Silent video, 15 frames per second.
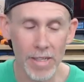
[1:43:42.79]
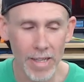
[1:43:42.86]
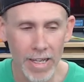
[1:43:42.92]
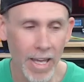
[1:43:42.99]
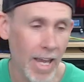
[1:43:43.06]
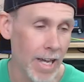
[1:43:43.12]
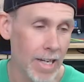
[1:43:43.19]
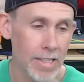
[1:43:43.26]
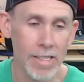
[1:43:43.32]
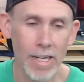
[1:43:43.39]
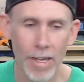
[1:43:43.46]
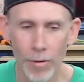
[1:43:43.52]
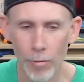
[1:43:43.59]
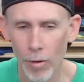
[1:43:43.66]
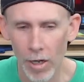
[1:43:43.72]
and they can't
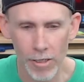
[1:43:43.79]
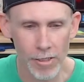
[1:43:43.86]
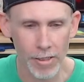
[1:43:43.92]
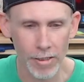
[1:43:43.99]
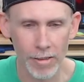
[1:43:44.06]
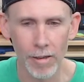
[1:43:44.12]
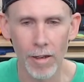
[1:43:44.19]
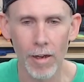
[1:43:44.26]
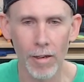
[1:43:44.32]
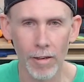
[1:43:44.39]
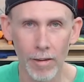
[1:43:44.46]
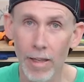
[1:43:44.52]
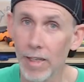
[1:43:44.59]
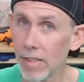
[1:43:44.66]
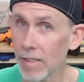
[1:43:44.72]
stand watching the
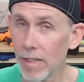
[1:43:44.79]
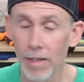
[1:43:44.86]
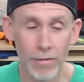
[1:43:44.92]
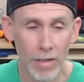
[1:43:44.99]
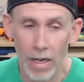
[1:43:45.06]
long things, and I,